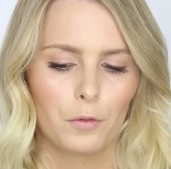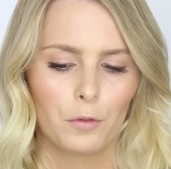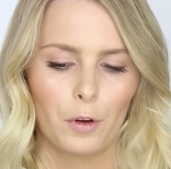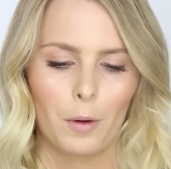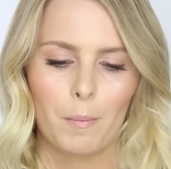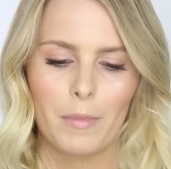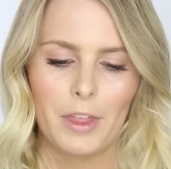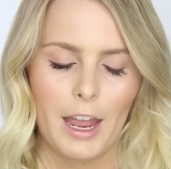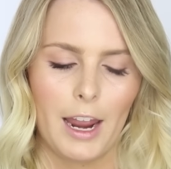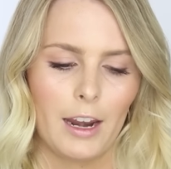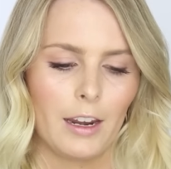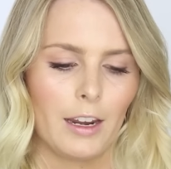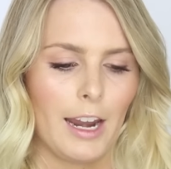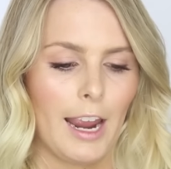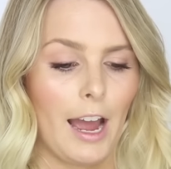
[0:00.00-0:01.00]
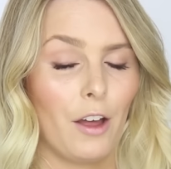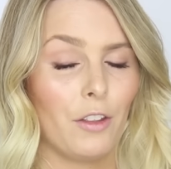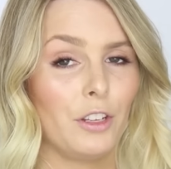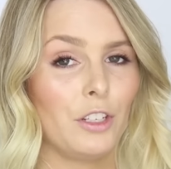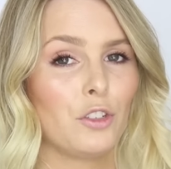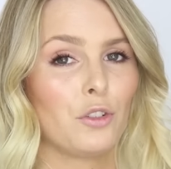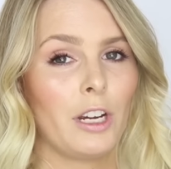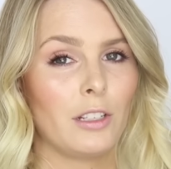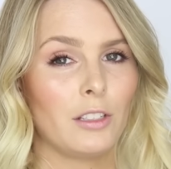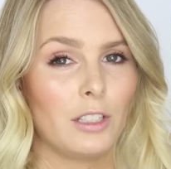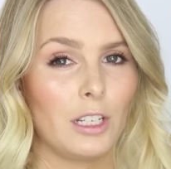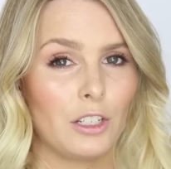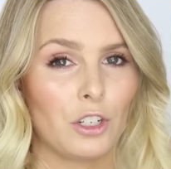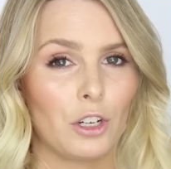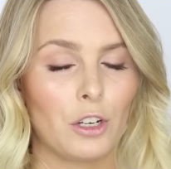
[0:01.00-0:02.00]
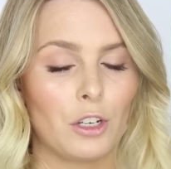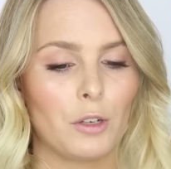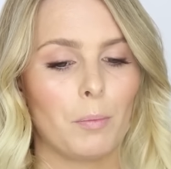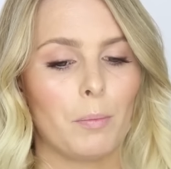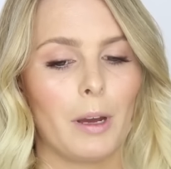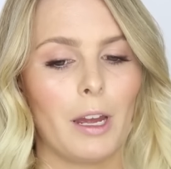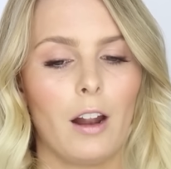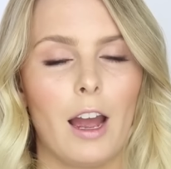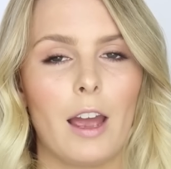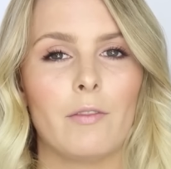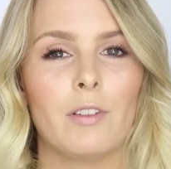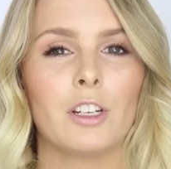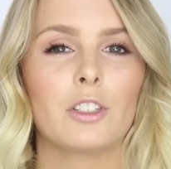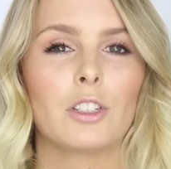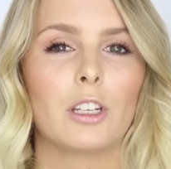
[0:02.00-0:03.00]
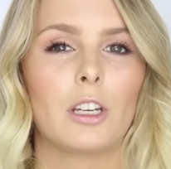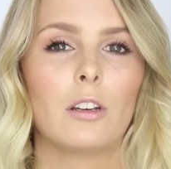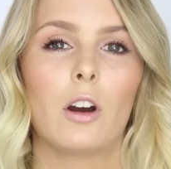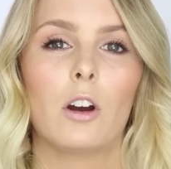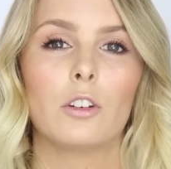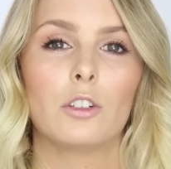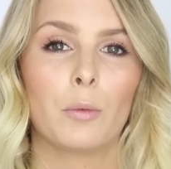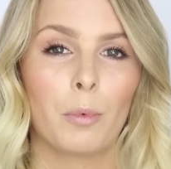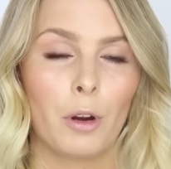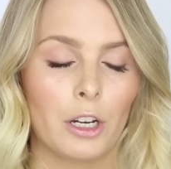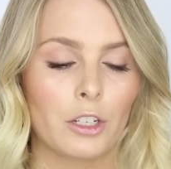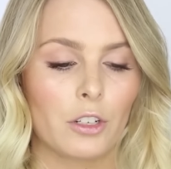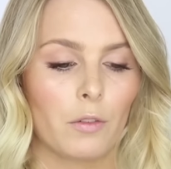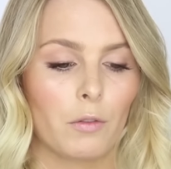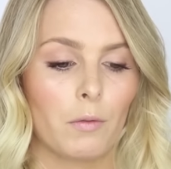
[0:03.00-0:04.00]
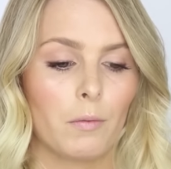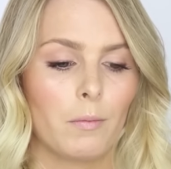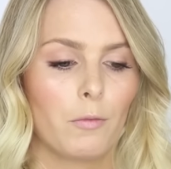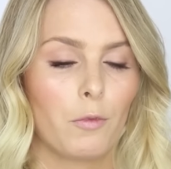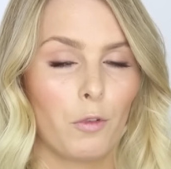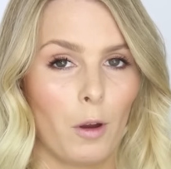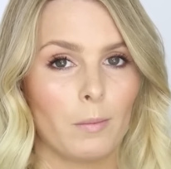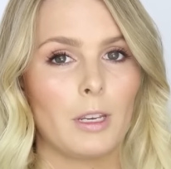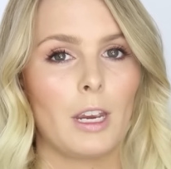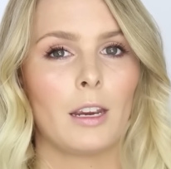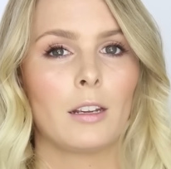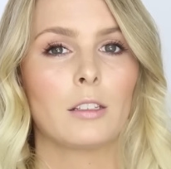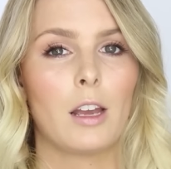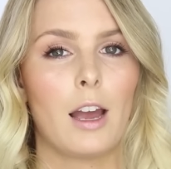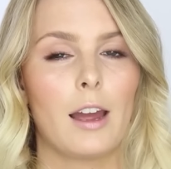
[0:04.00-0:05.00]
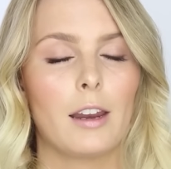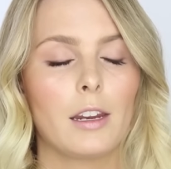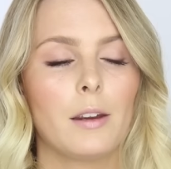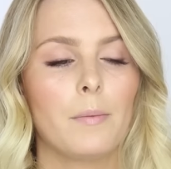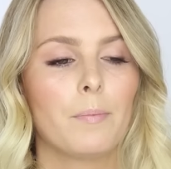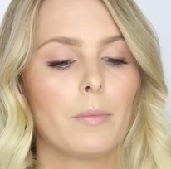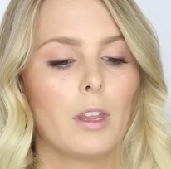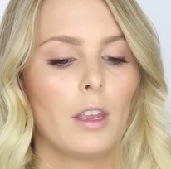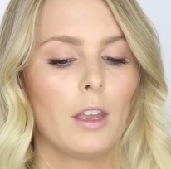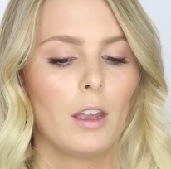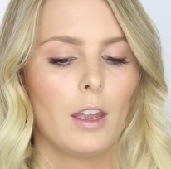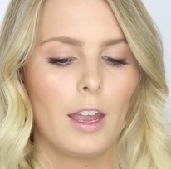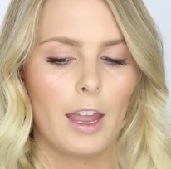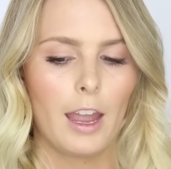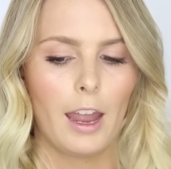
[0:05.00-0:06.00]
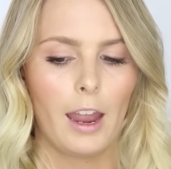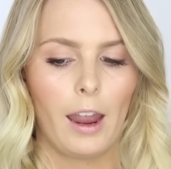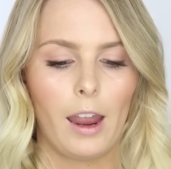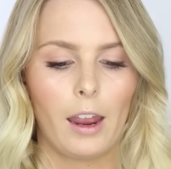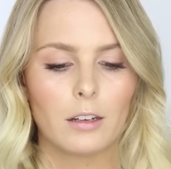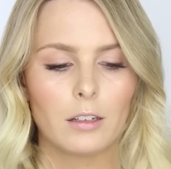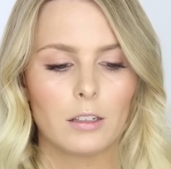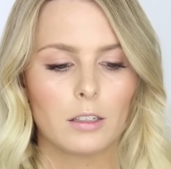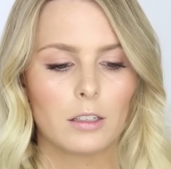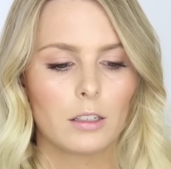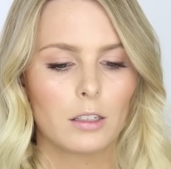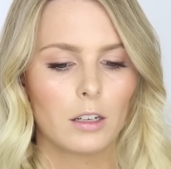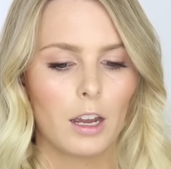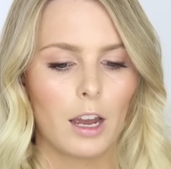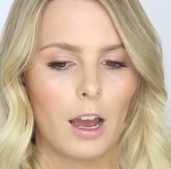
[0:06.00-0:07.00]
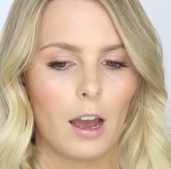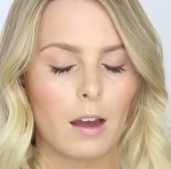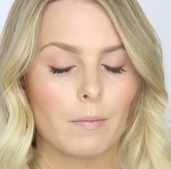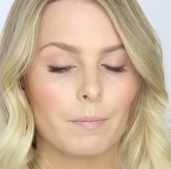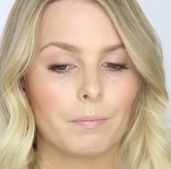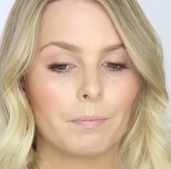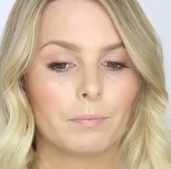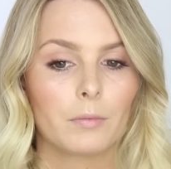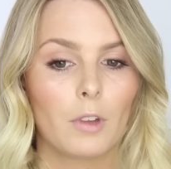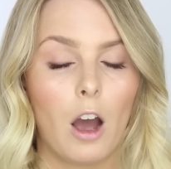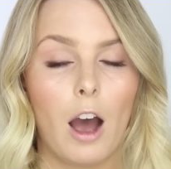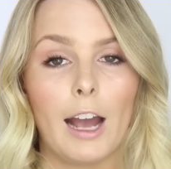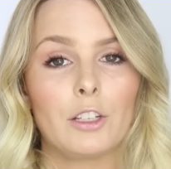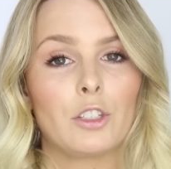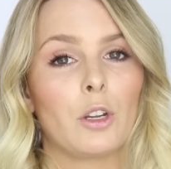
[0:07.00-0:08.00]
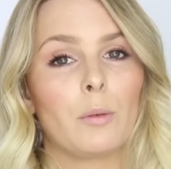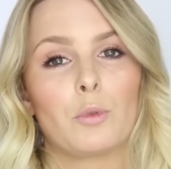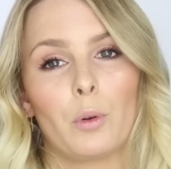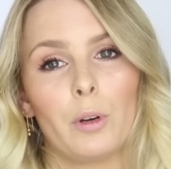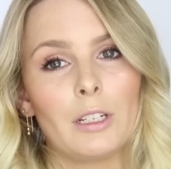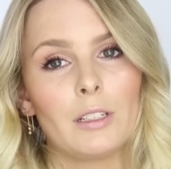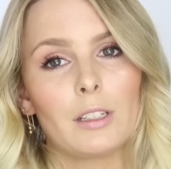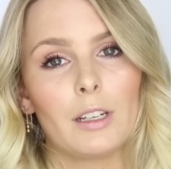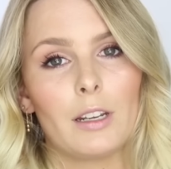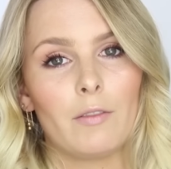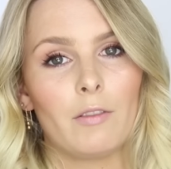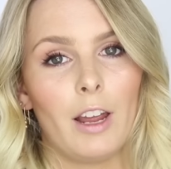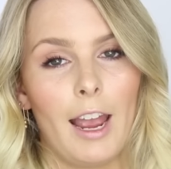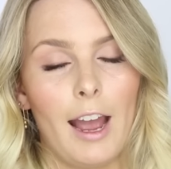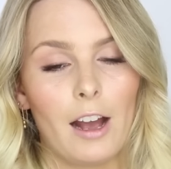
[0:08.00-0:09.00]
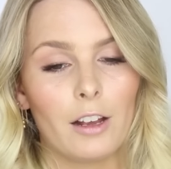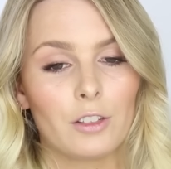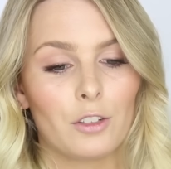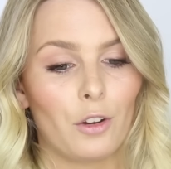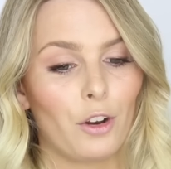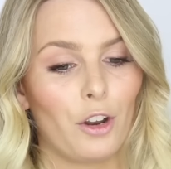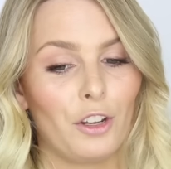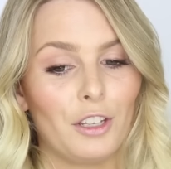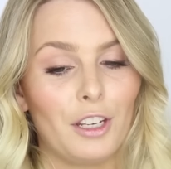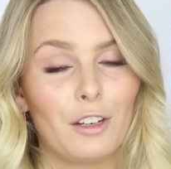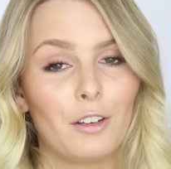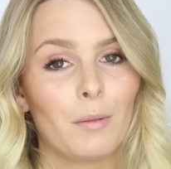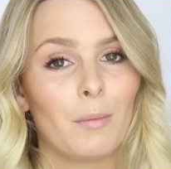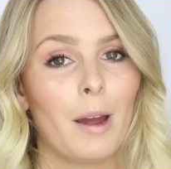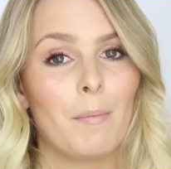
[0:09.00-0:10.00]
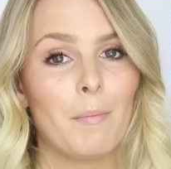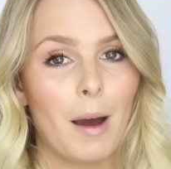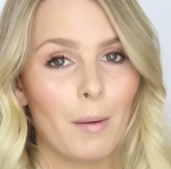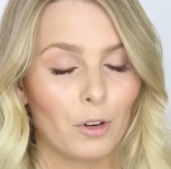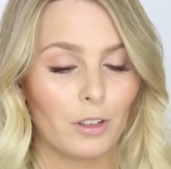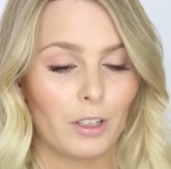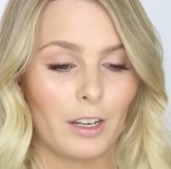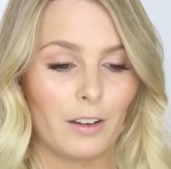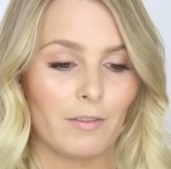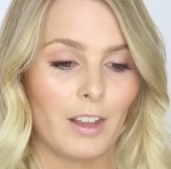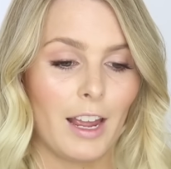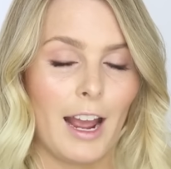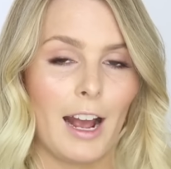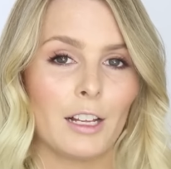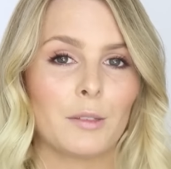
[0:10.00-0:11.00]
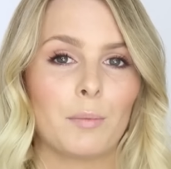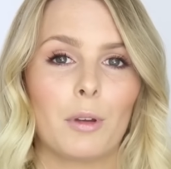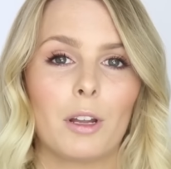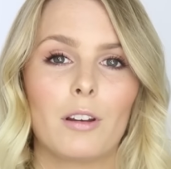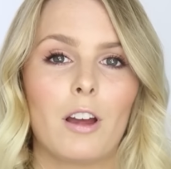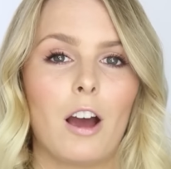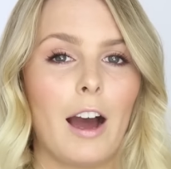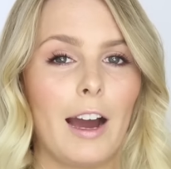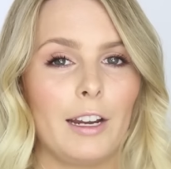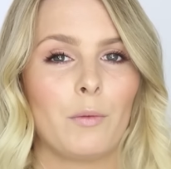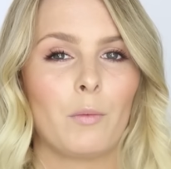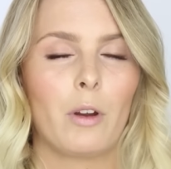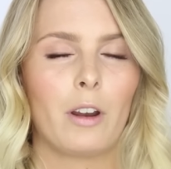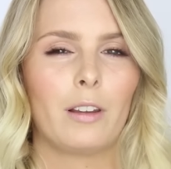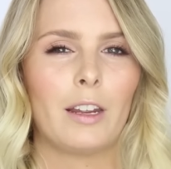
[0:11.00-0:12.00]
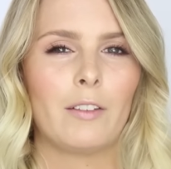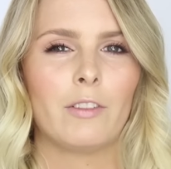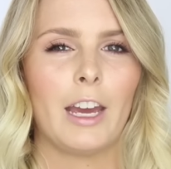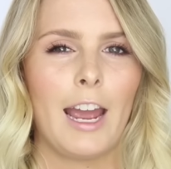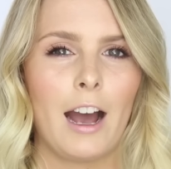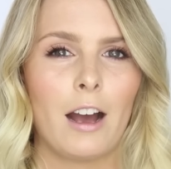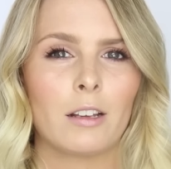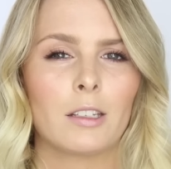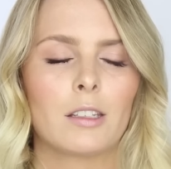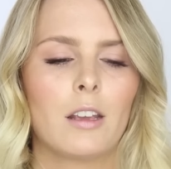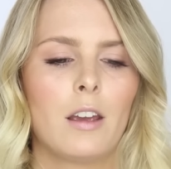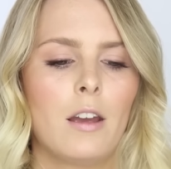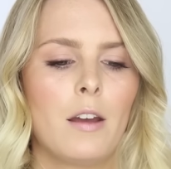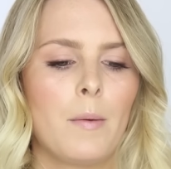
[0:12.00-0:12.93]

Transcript: from then and how this transitioned, but I eventually got depression from the anxiety, and I stopped wanting to leave the house. Not only could my mum not leave the house, but I didn't want to leave the house.